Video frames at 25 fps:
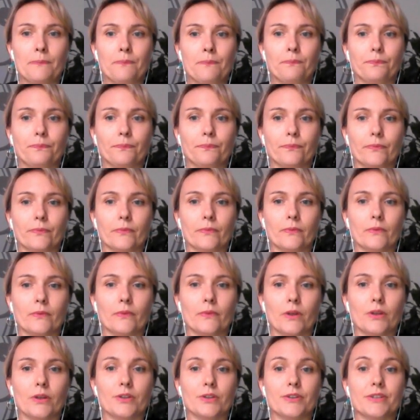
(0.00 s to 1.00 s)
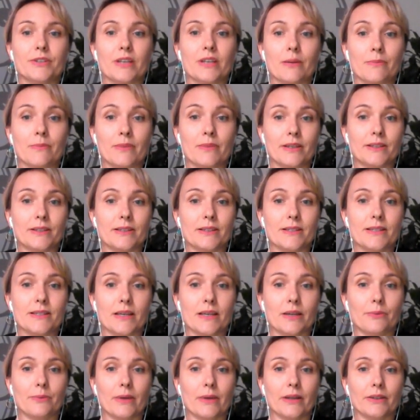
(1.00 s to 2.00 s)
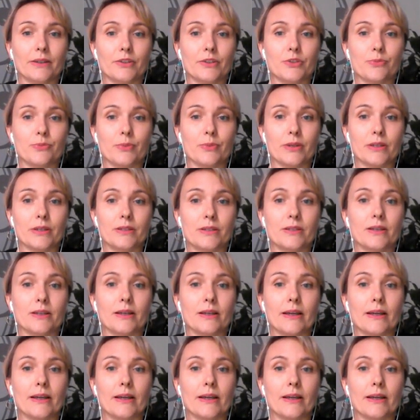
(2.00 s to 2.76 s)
contaminated site management,